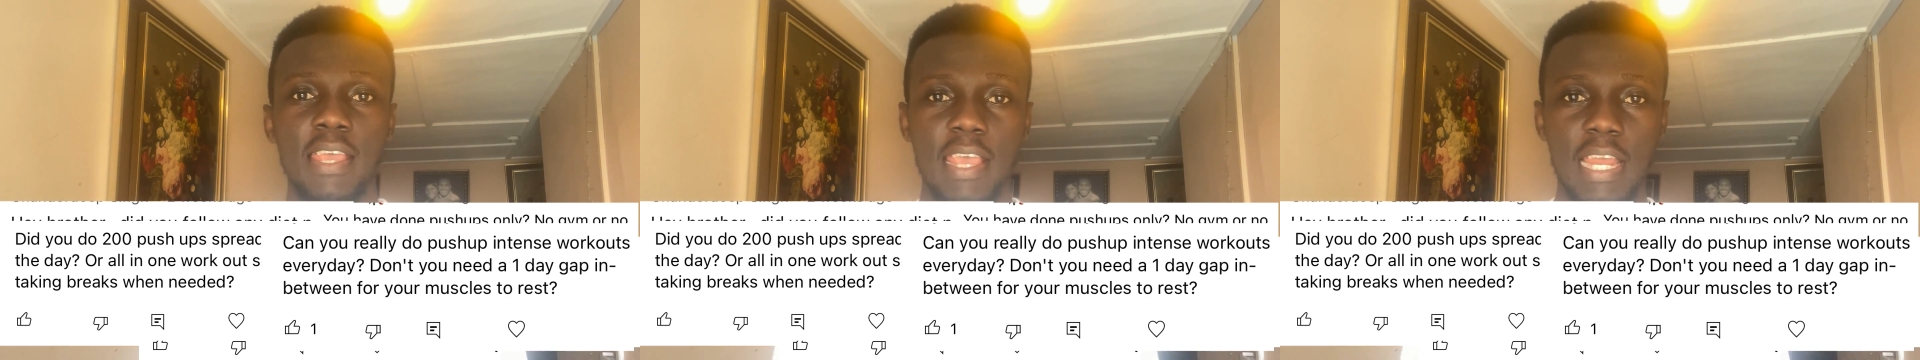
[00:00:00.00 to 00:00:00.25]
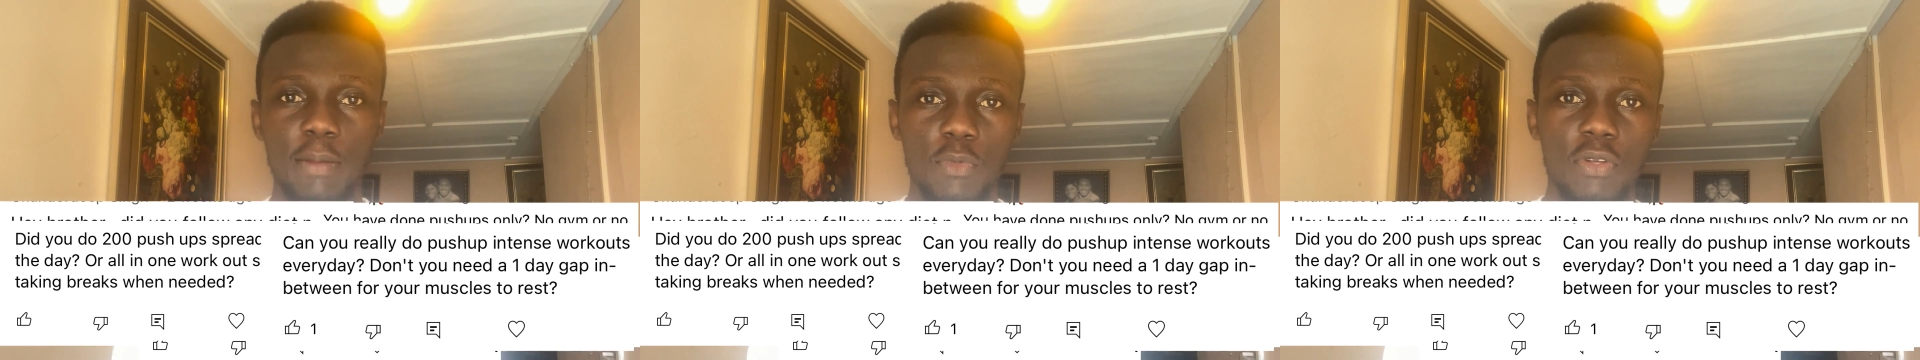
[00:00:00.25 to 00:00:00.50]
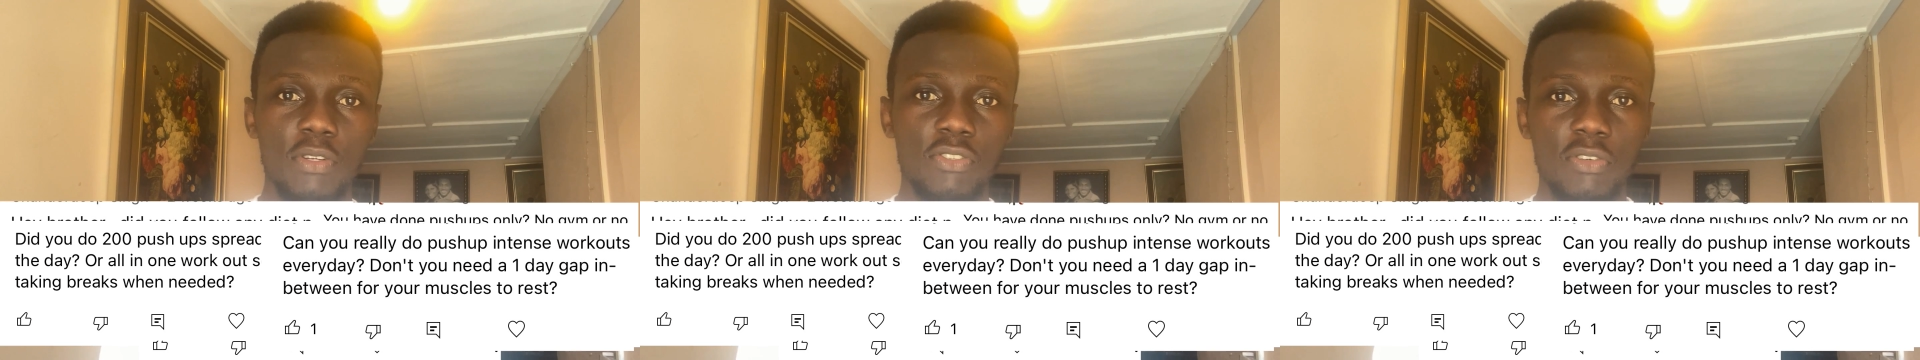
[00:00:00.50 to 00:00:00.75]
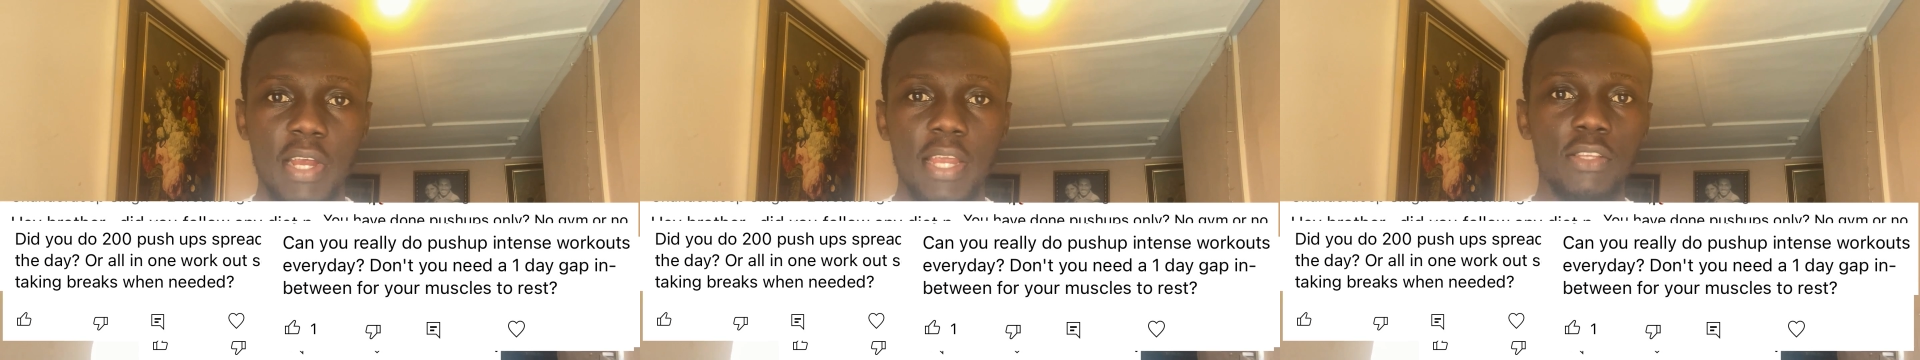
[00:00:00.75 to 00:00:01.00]
and I'm going to
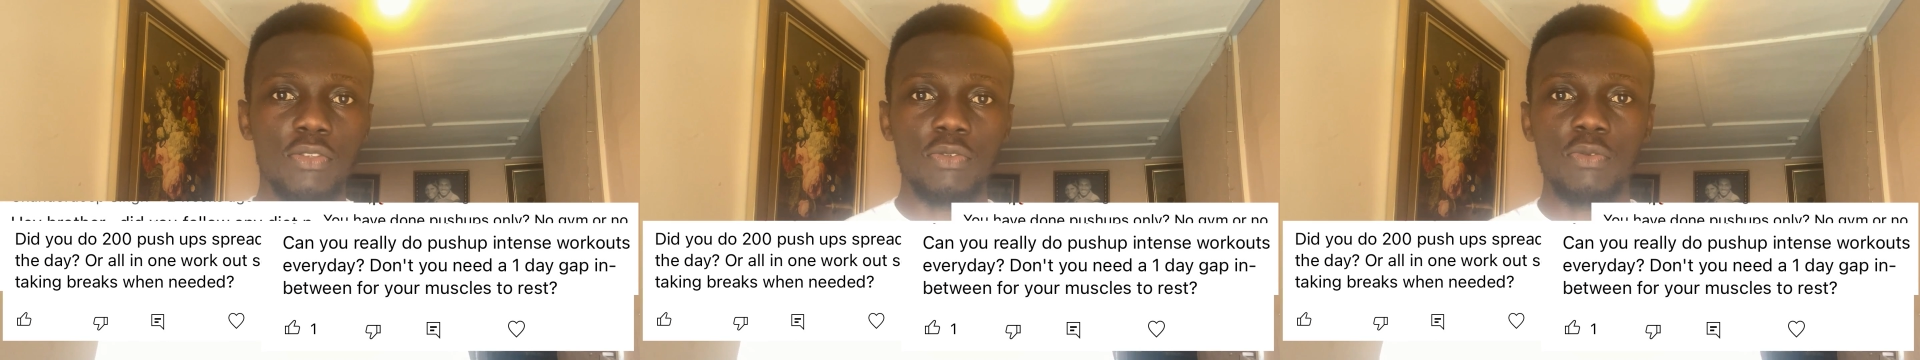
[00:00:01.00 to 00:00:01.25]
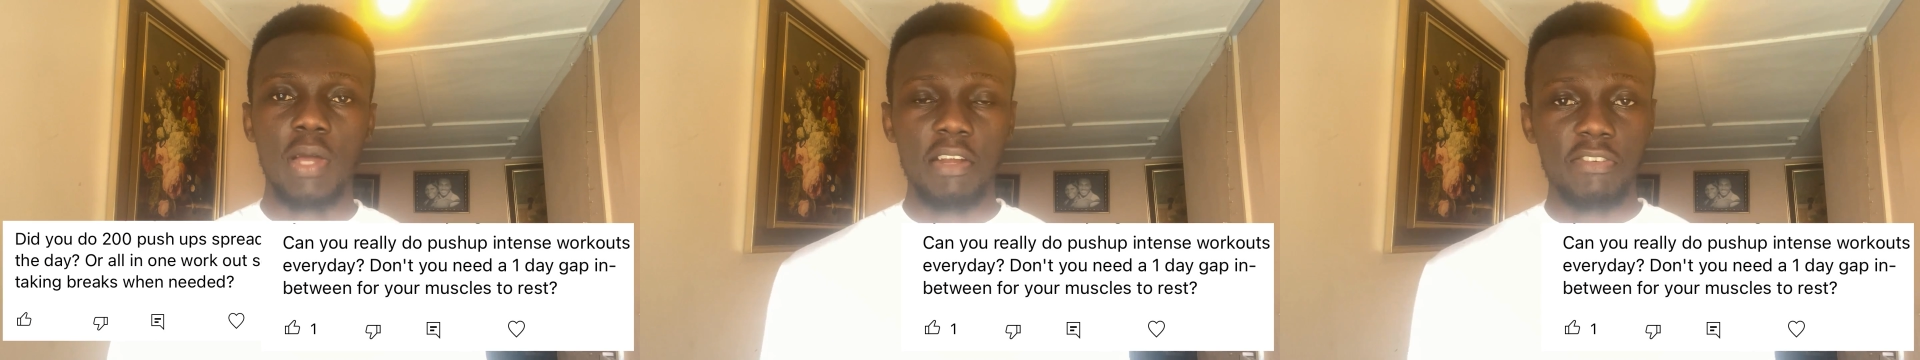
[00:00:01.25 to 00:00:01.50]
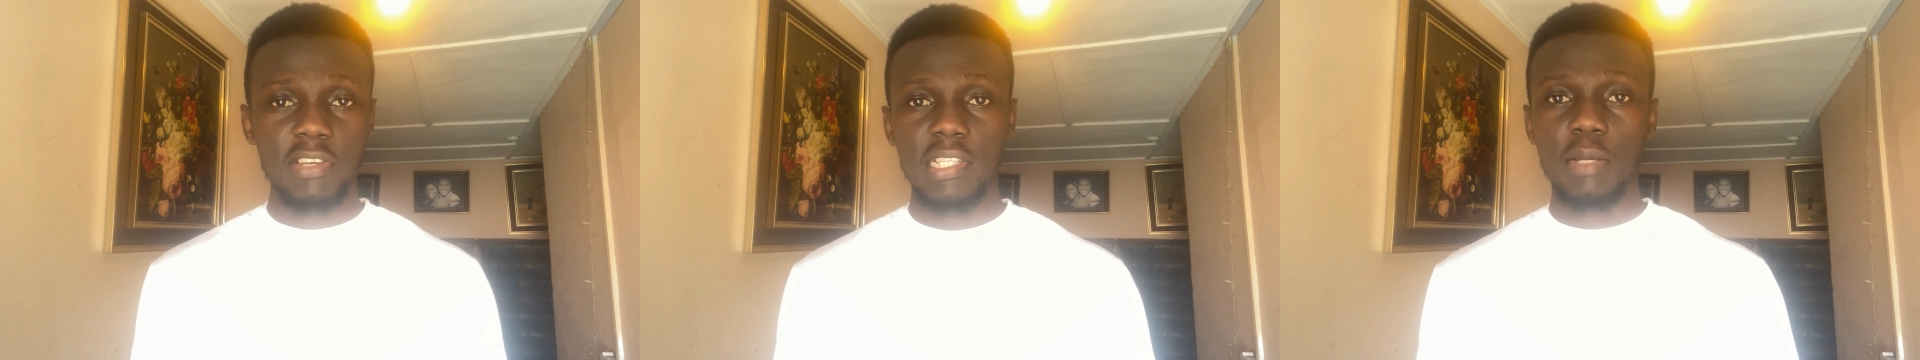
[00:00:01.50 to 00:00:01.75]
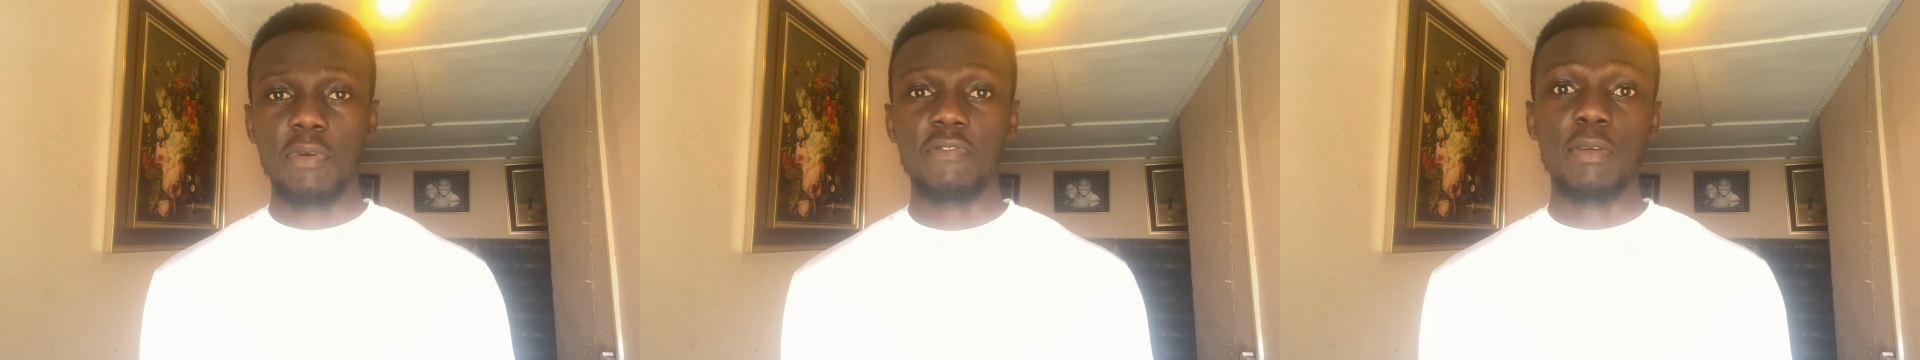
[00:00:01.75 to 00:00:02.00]
try to address some of the